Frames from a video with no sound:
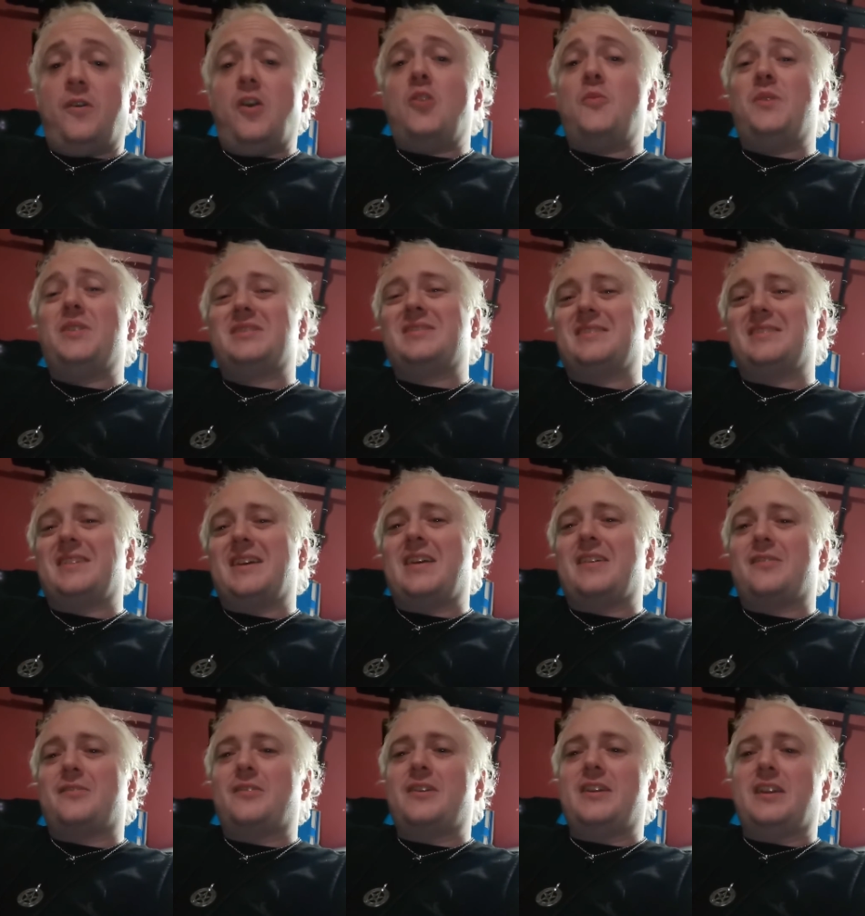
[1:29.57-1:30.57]
hope isn't
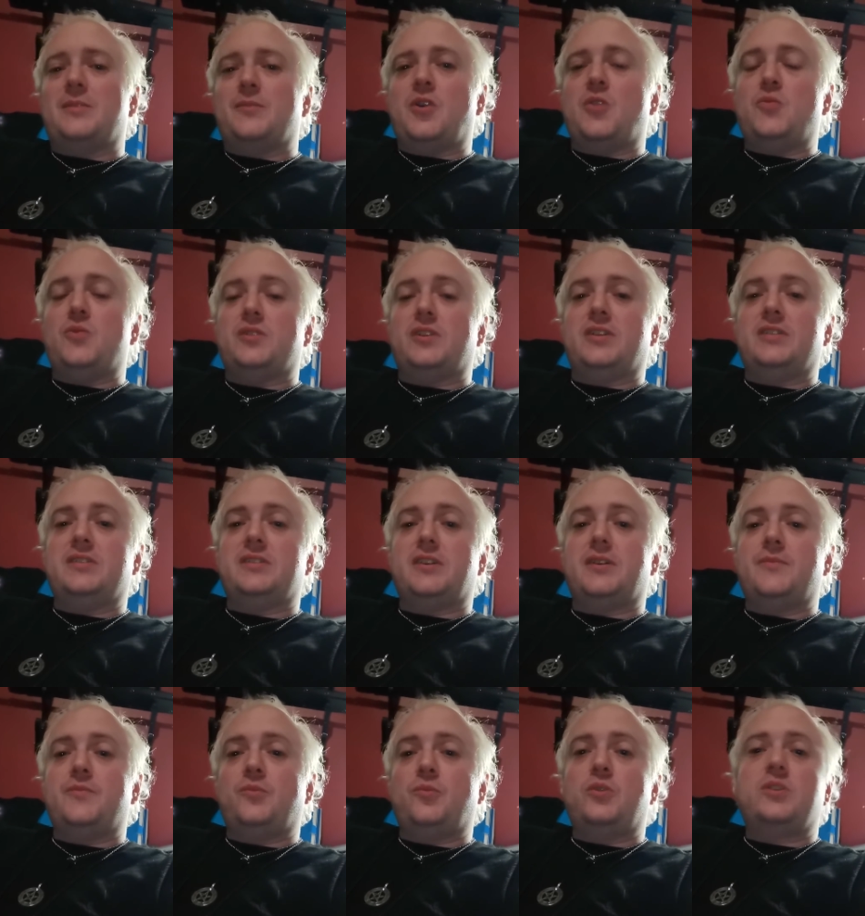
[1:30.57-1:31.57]
that great at the moment,
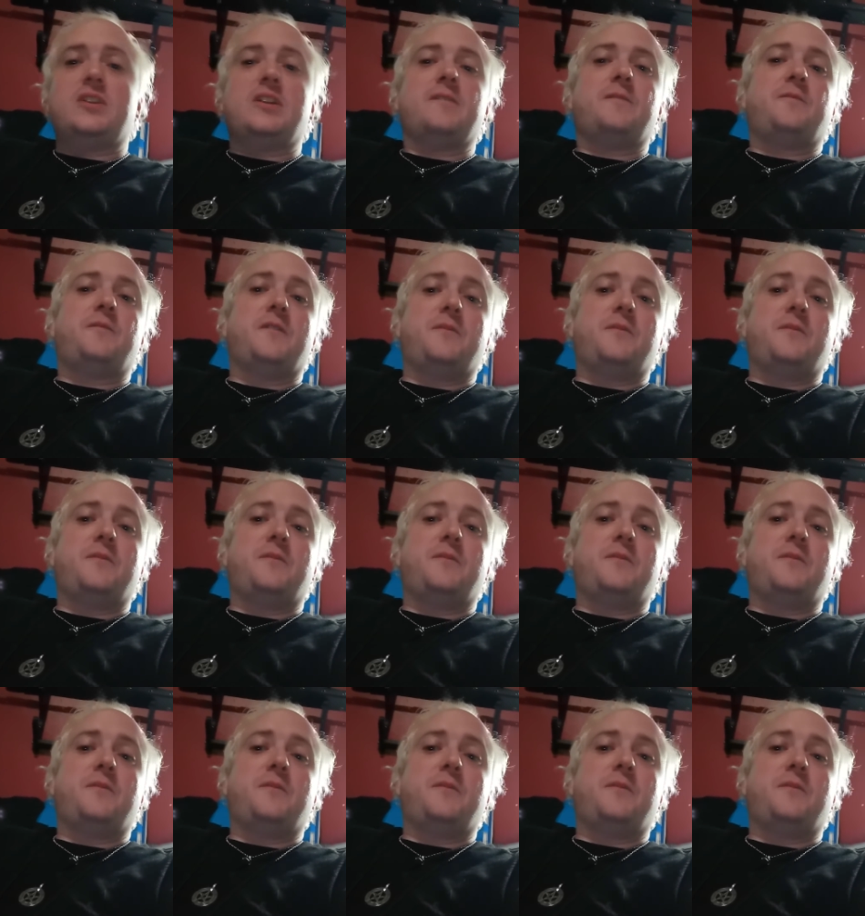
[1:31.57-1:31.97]
and would love